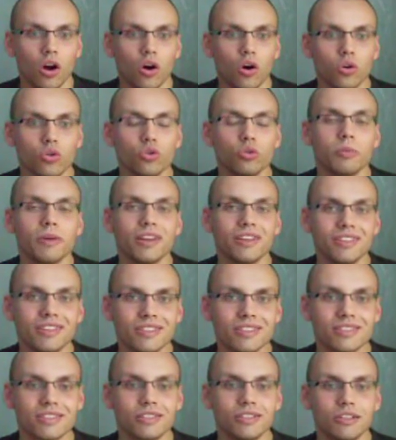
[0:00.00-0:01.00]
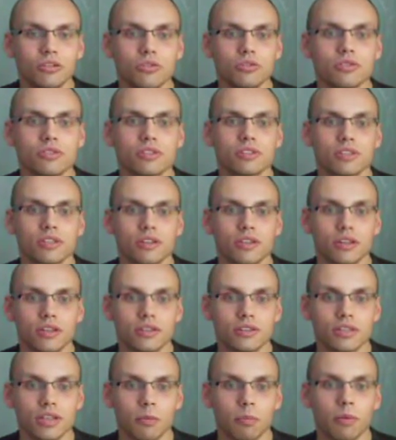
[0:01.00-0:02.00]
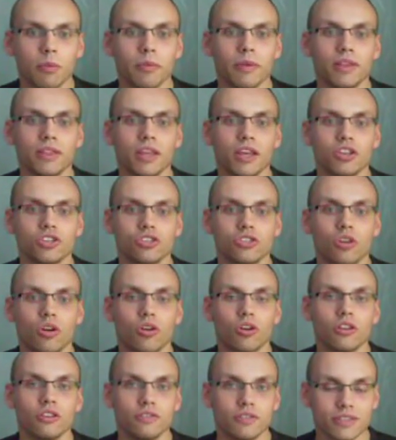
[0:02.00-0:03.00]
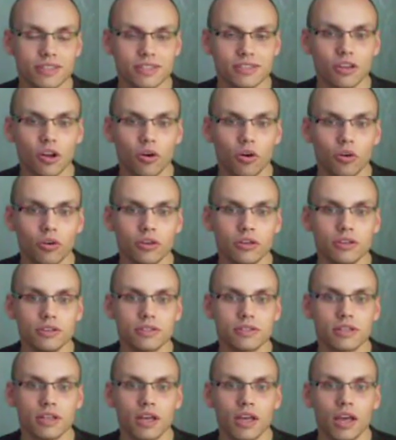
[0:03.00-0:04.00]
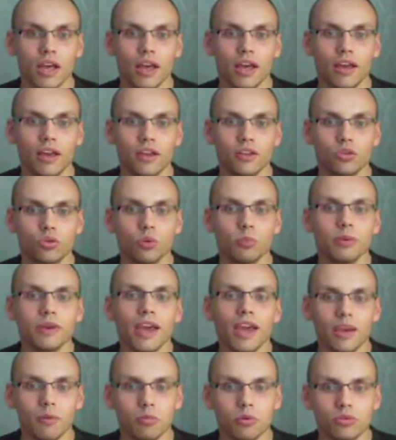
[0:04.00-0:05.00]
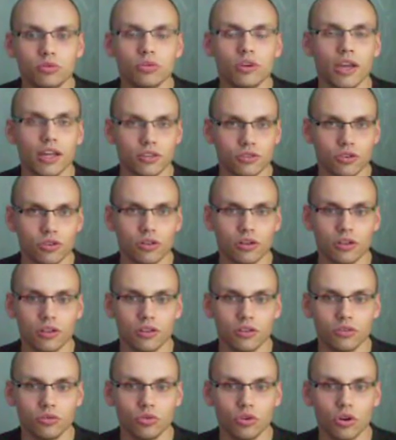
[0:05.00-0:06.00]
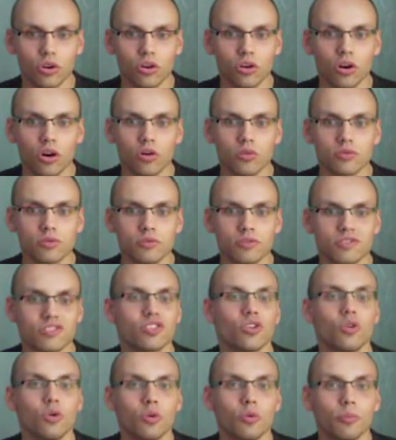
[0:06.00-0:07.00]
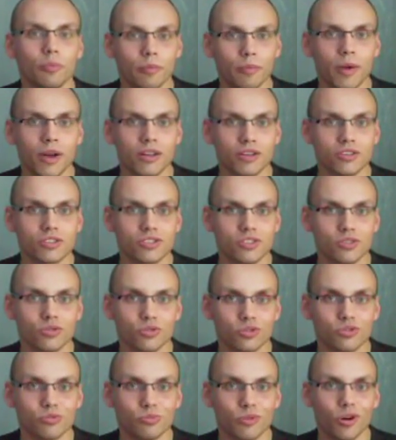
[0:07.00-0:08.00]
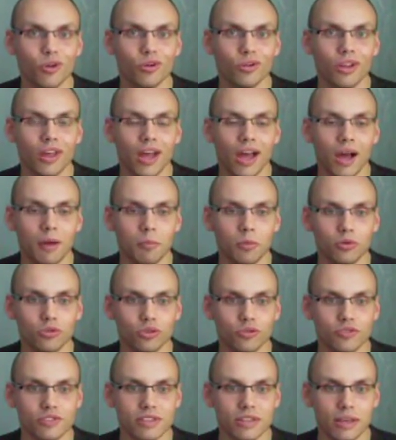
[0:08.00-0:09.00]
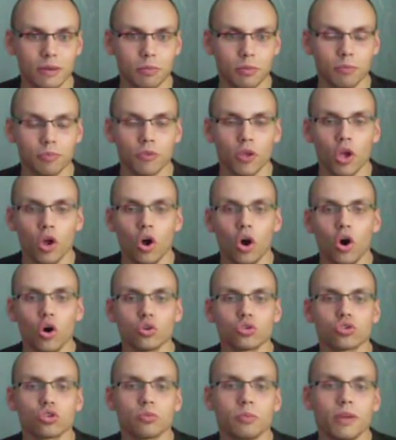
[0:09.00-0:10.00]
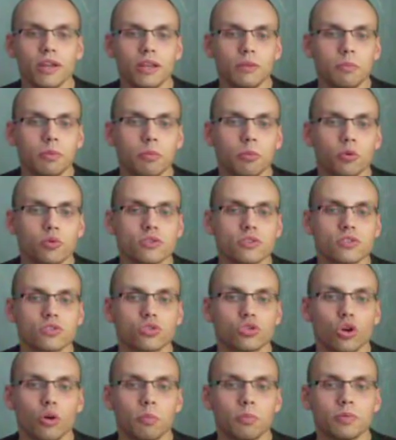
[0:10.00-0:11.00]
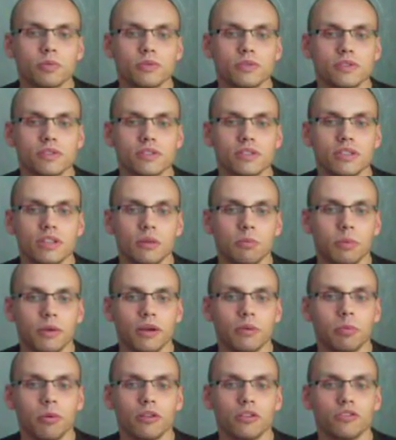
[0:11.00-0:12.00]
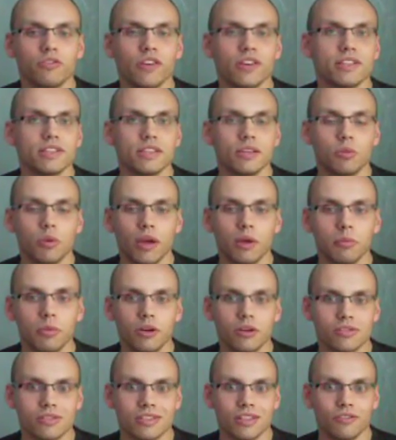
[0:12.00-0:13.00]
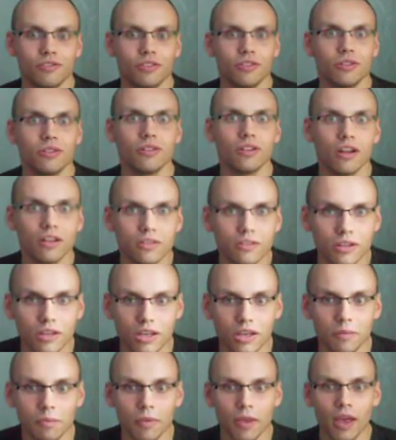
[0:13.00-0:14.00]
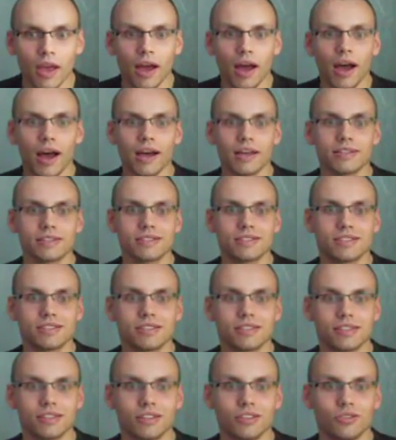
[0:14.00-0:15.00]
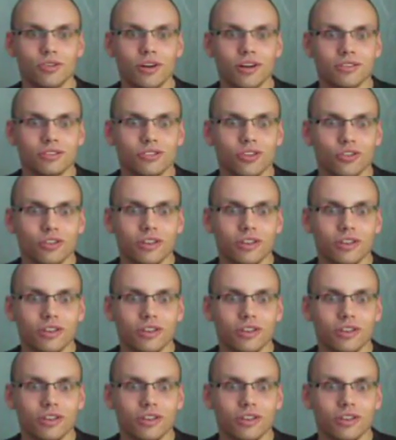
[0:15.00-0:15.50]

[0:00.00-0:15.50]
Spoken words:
or you may need serious supplementation or even steroids to be able to get to your goals with so small amount of sleep. Also, many people stop sleeping polyphasic way because they feel lonely, as you are